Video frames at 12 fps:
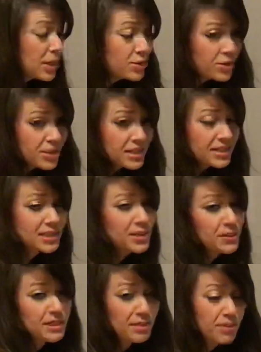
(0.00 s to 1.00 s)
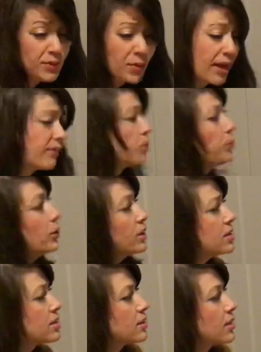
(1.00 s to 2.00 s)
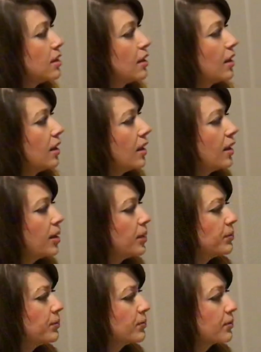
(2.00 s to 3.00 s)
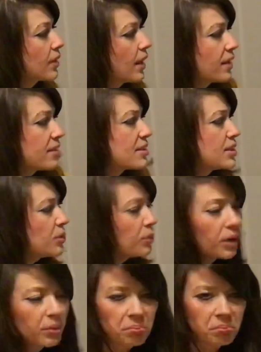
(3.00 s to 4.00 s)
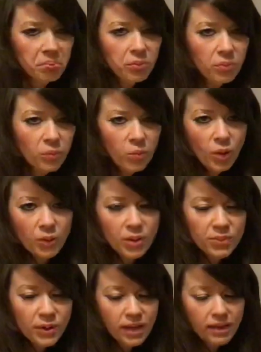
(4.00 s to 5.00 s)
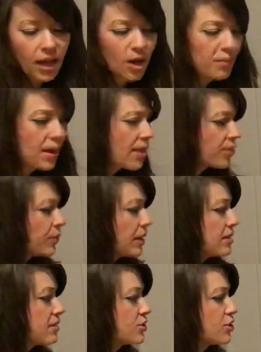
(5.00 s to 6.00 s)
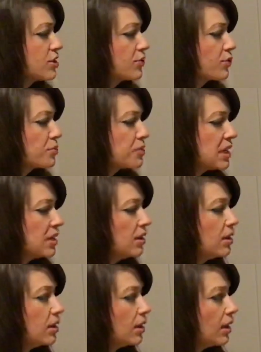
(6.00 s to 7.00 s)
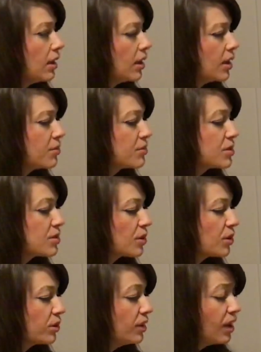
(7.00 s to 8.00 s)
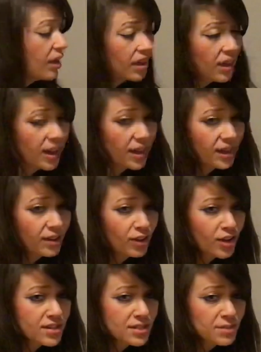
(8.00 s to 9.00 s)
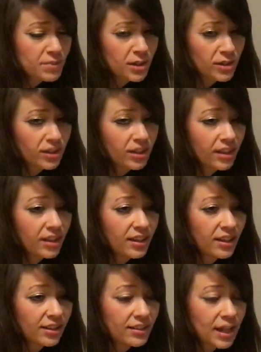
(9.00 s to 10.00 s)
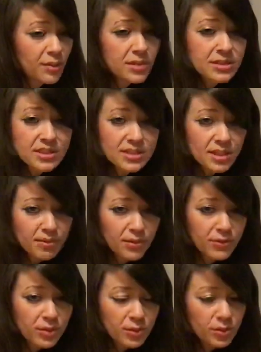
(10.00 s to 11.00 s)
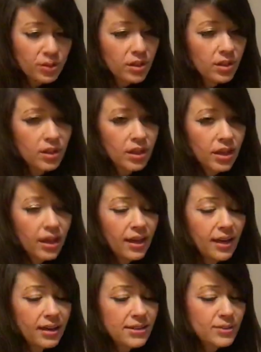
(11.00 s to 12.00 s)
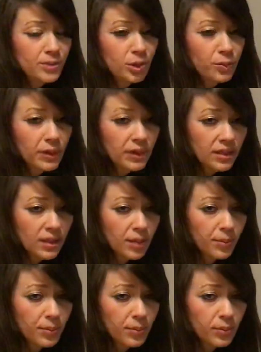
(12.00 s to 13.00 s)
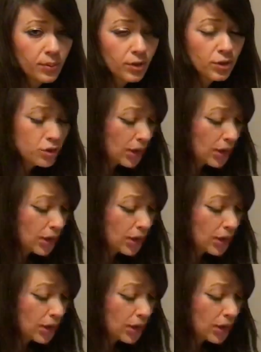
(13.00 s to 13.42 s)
interested to see what some of you have to put, kind of see what went well, how math went, just for me. So yeah, I had an awesome year, and I will see some of you when you're picking up or